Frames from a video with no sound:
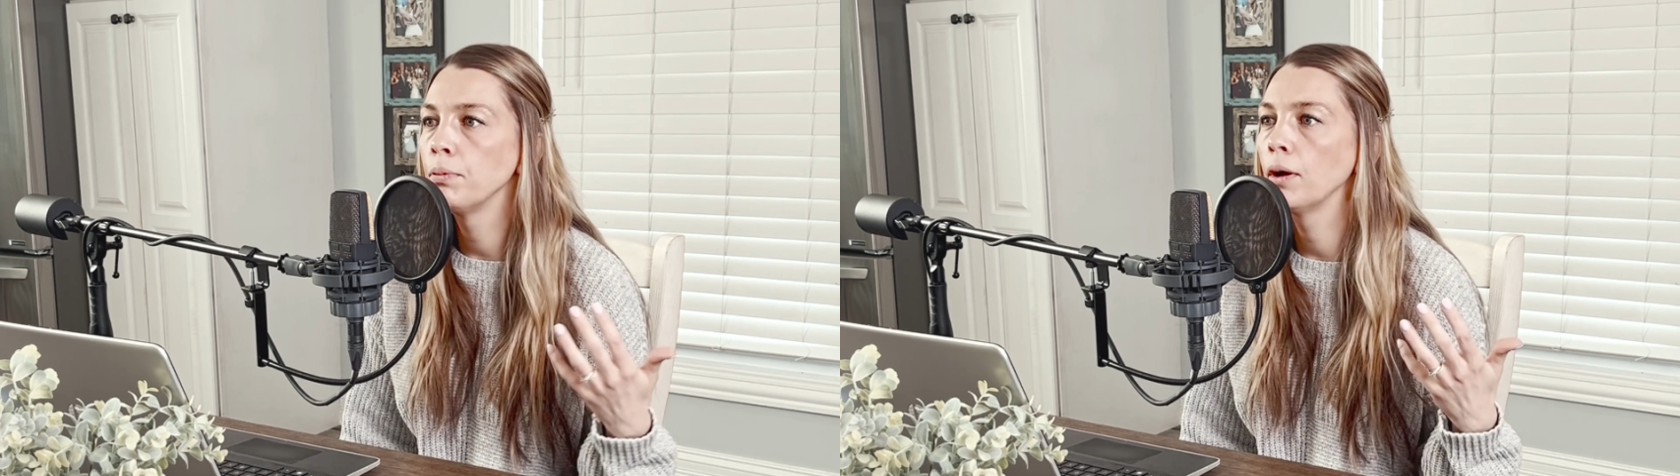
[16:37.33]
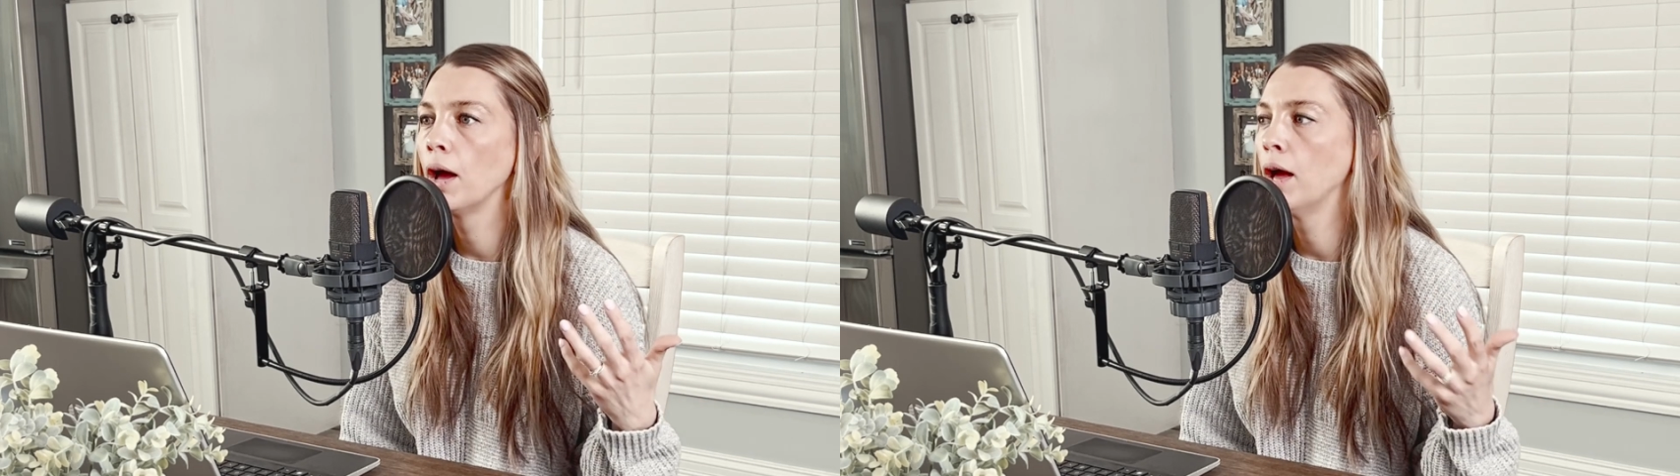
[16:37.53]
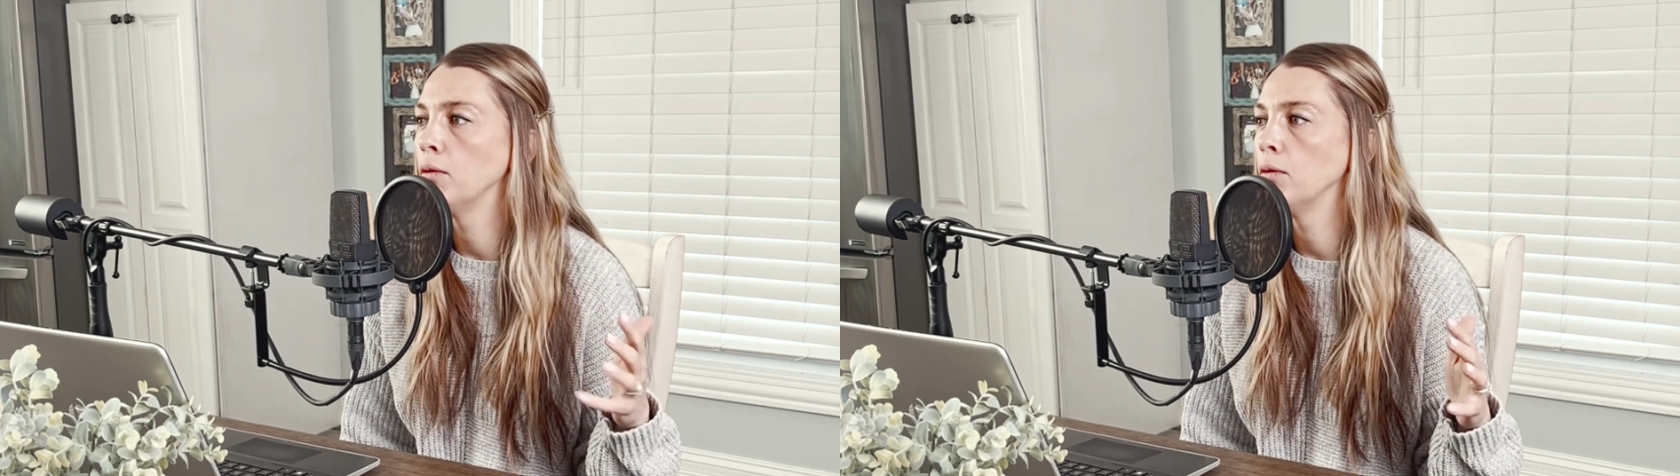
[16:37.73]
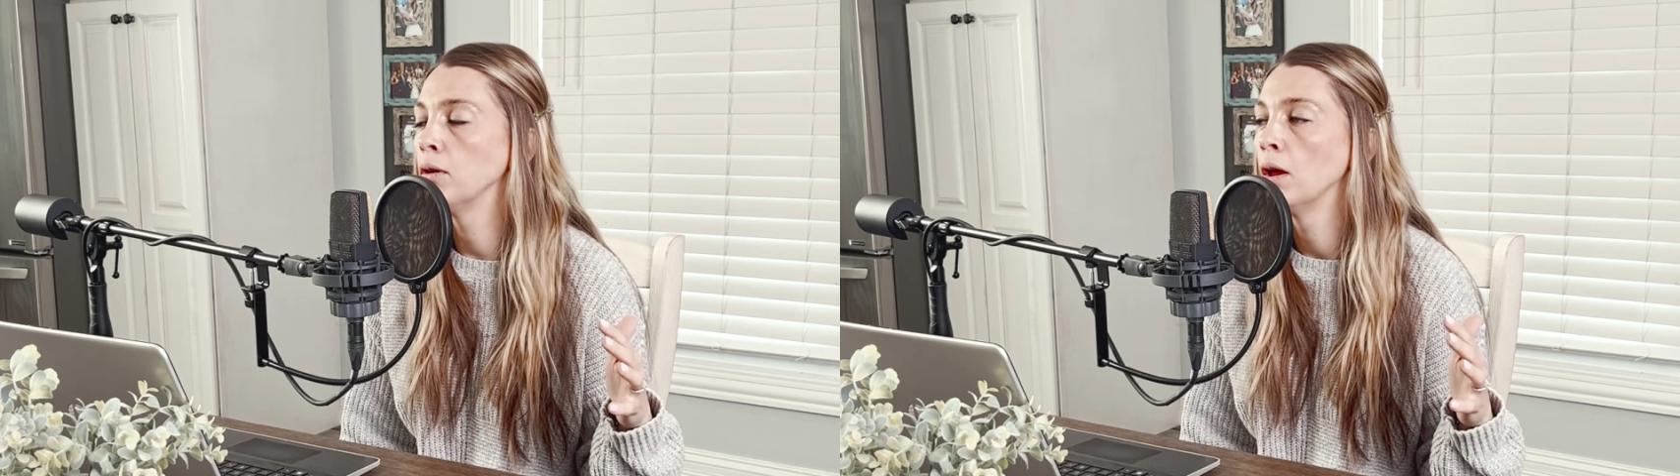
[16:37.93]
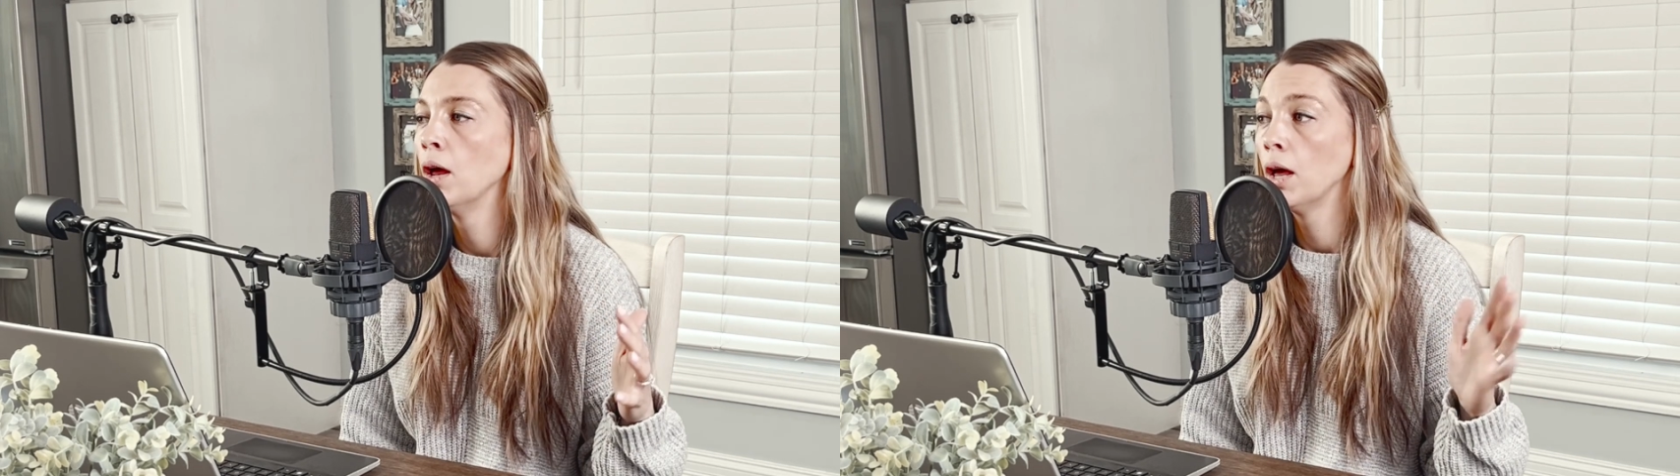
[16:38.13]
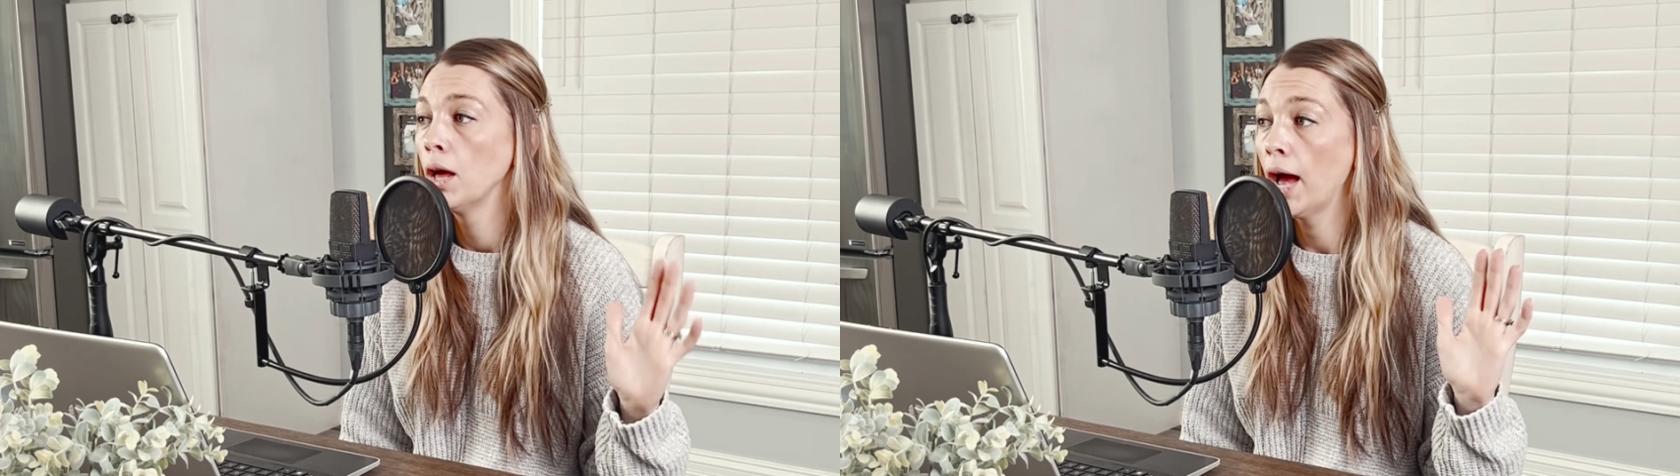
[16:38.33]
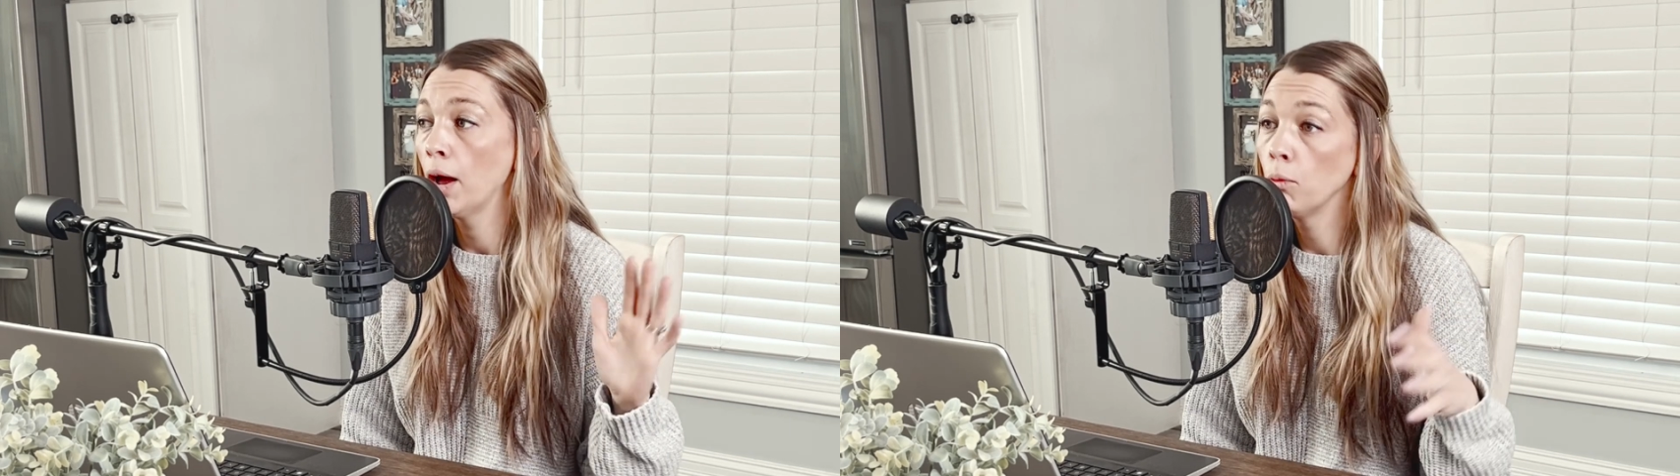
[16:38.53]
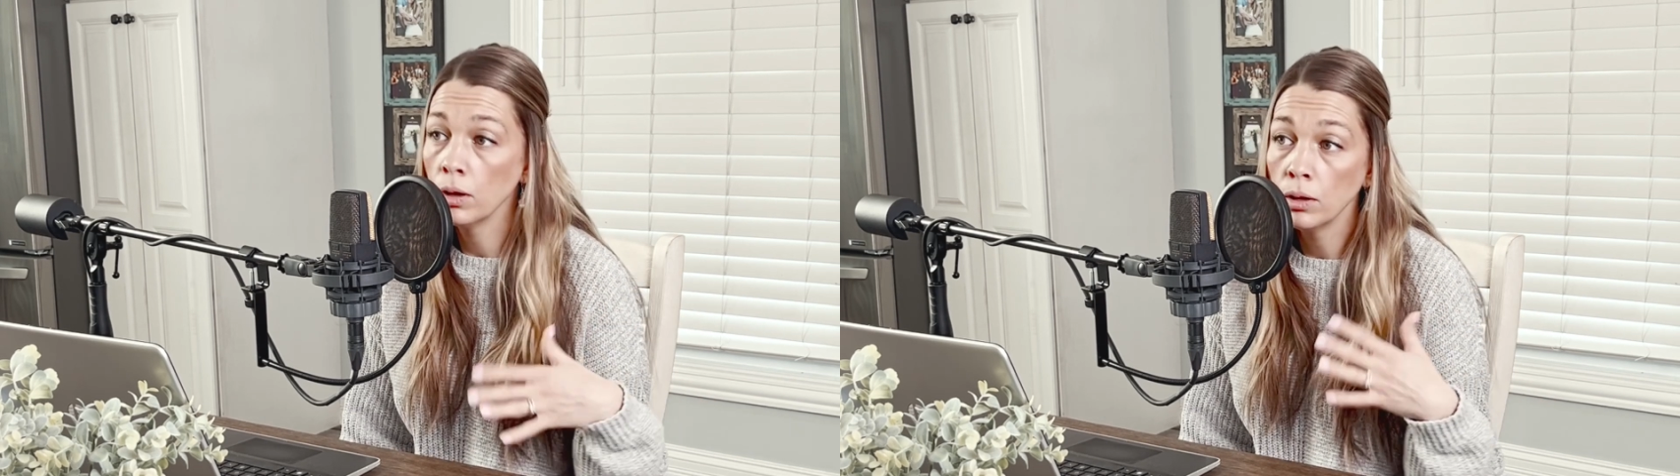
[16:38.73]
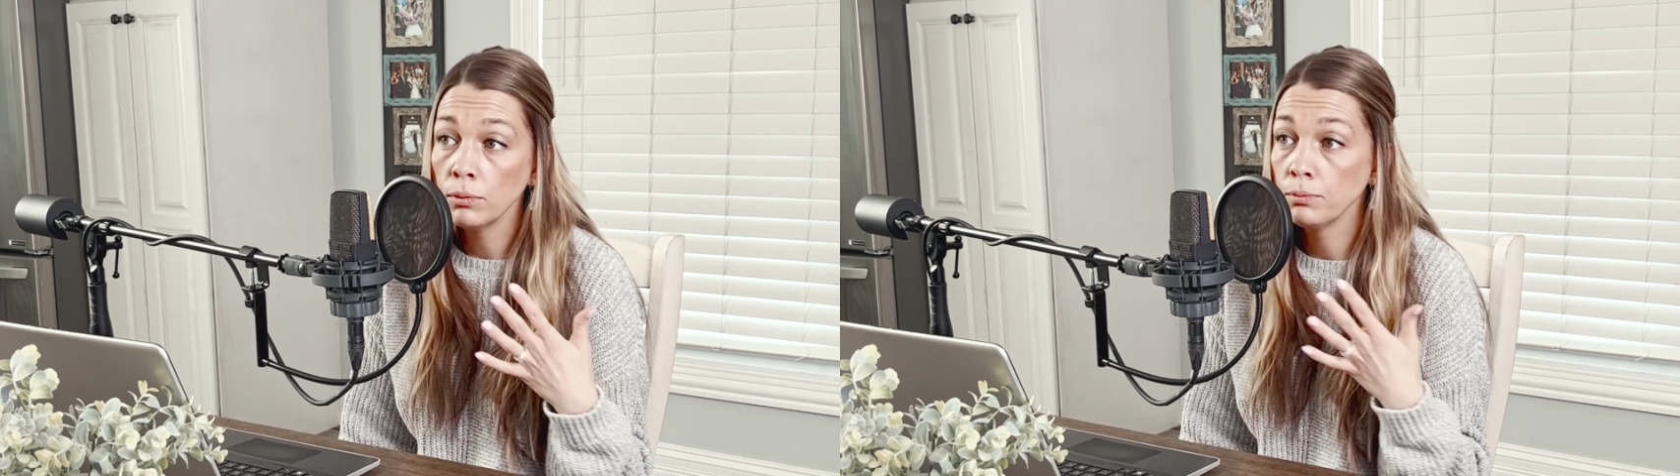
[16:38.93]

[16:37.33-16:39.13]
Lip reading: And I will